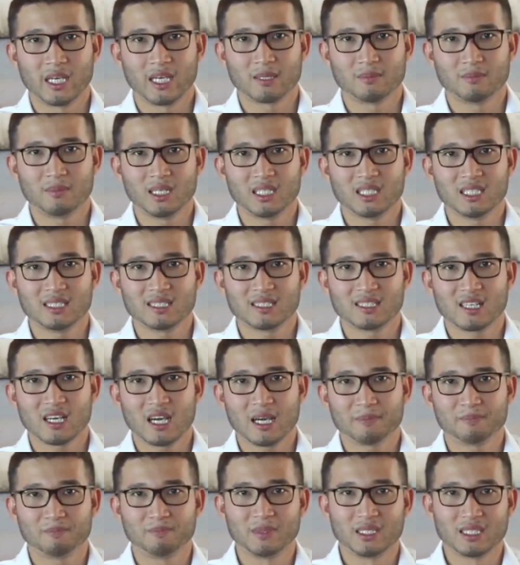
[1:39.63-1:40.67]
We had many
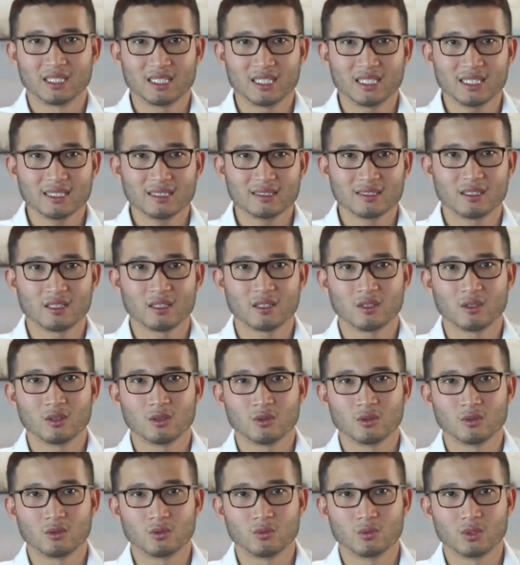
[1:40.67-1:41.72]
Skype meetings,
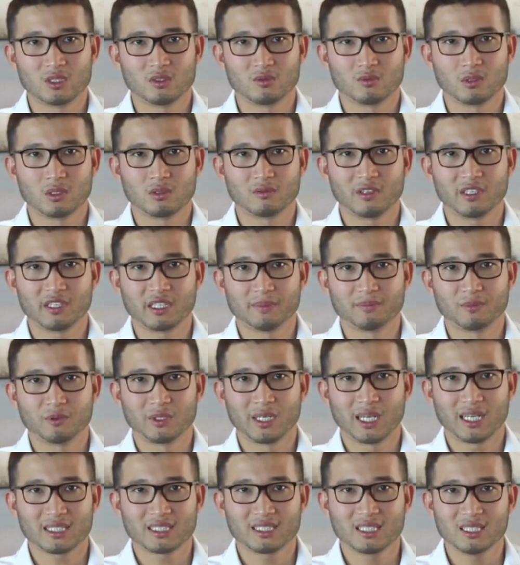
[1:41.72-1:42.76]
which were very
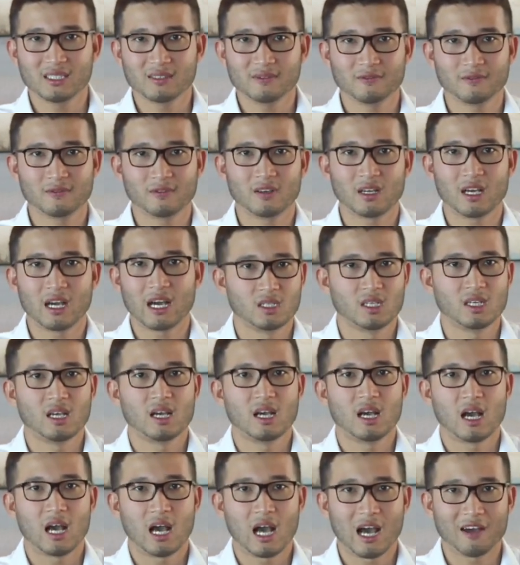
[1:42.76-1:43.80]
productive.
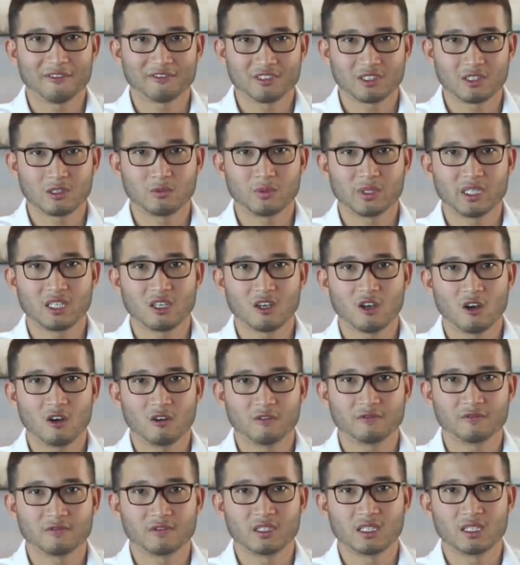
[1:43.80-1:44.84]
After a week
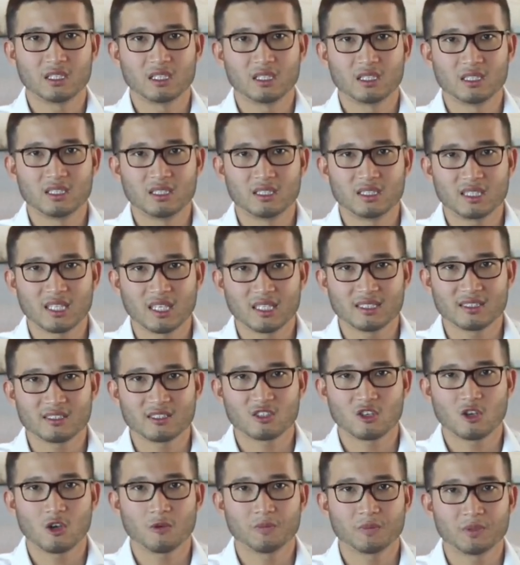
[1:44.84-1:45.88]
of
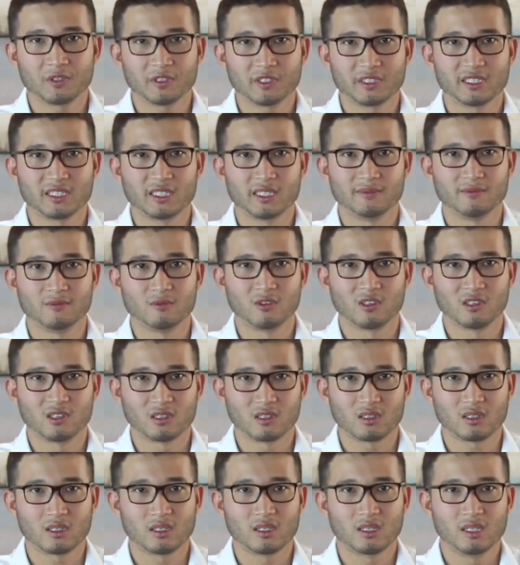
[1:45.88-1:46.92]
intense cooperative
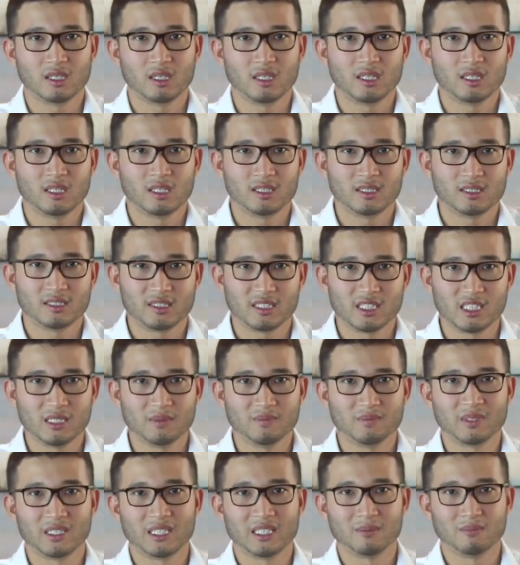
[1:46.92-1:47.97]
work,
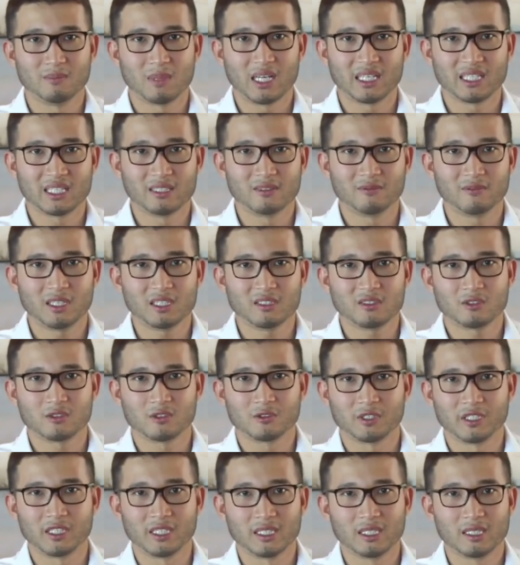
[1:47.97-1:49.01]
team in my
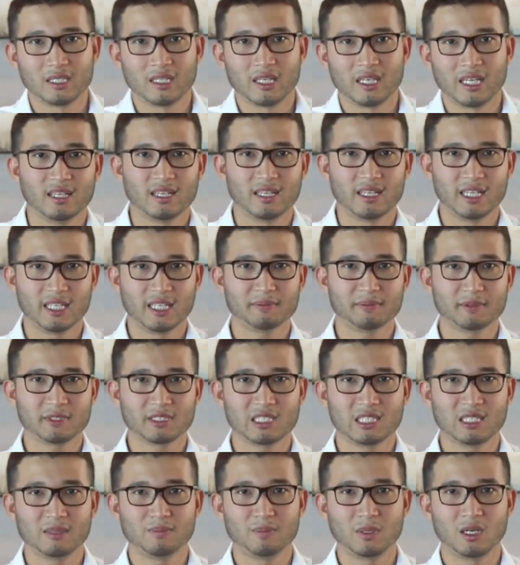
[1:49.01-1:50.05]
inventory,
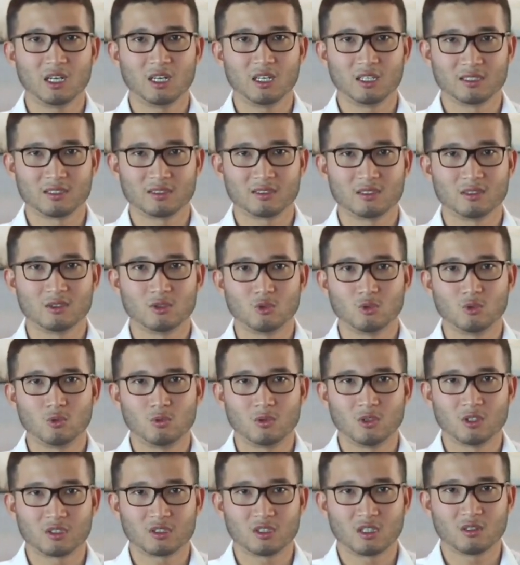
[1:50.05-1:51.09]
especially Pat,
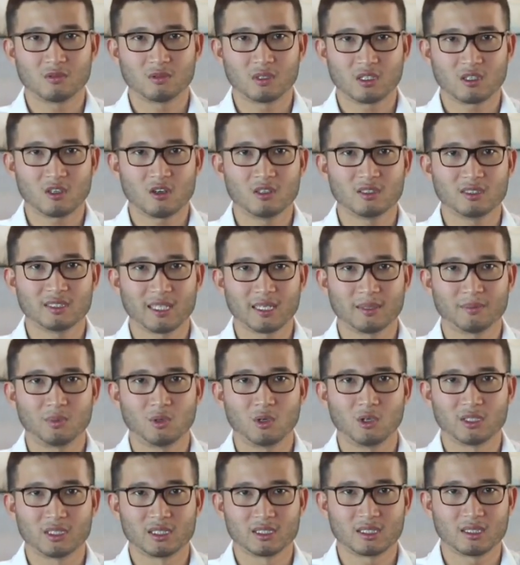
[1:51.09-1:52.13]
who was our
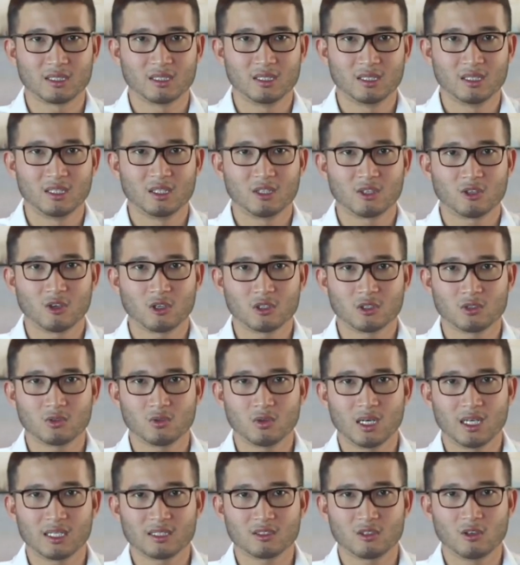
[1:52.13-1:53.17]
contact point, got
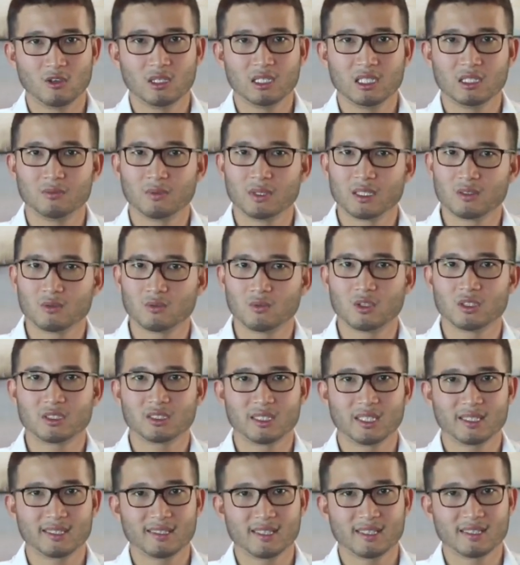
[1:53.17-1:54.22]
to us only when
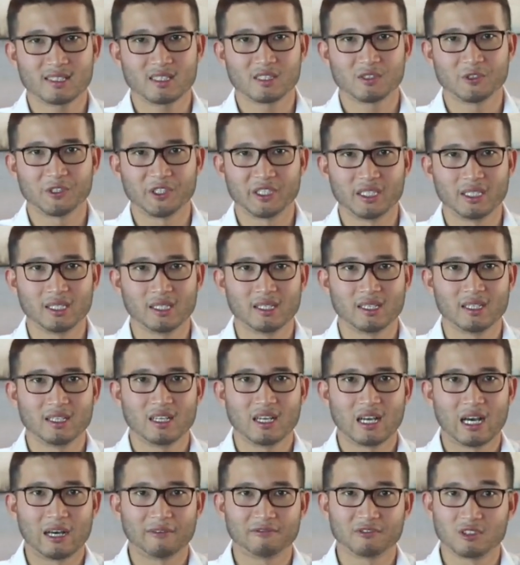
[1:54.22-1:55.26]
was necessary.
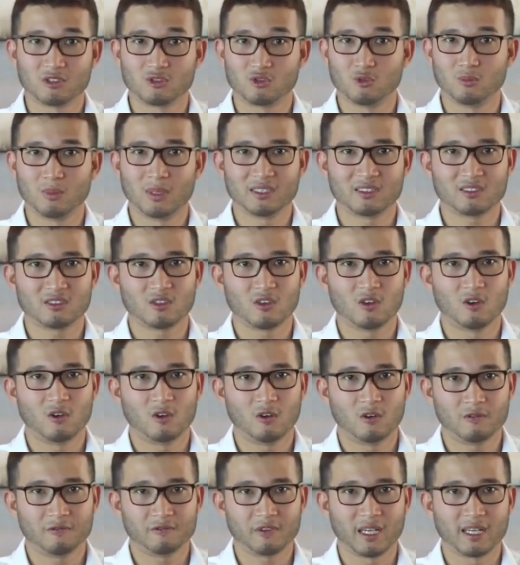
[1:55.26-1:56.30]
After 2 months
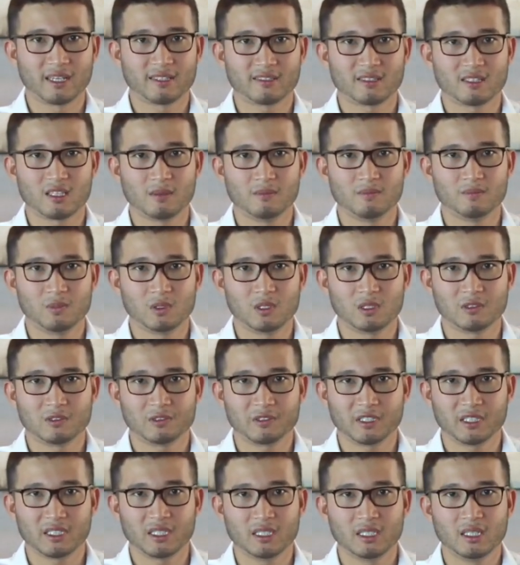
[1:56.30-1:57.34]
of
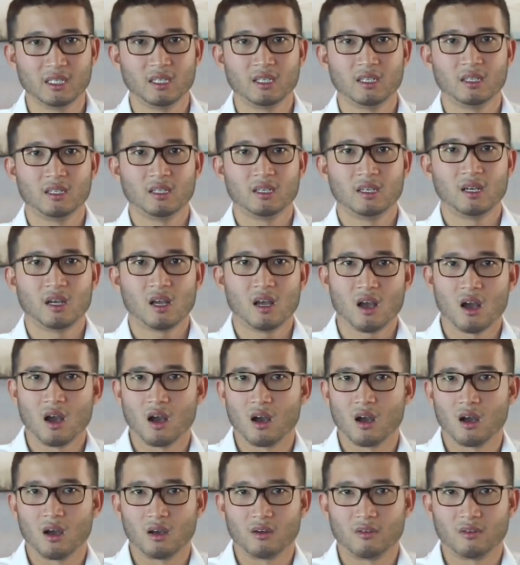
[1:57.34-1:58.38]
exemplary
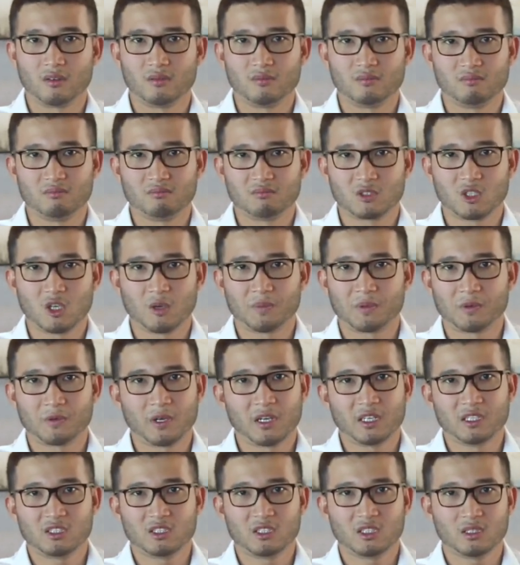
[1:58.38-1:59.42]

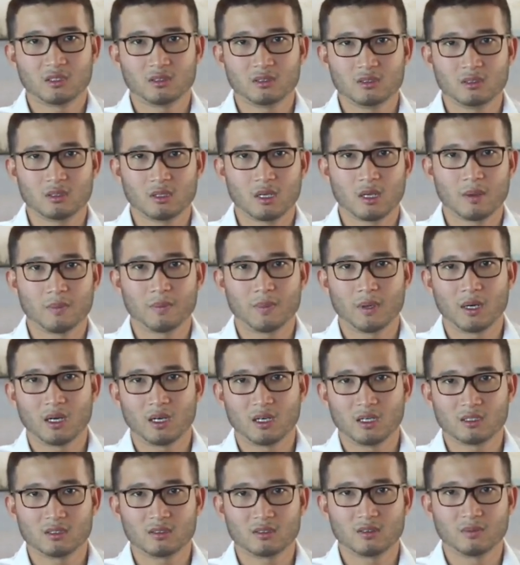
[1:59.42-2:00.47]
cooperation,
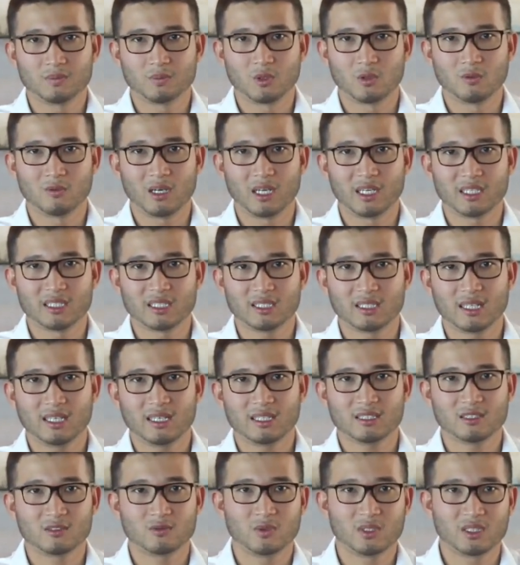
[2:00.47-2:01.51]
Pat provided
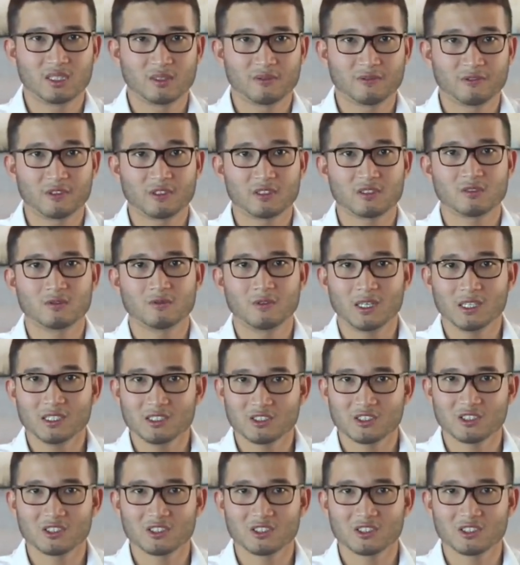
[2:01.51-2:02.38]
us with the first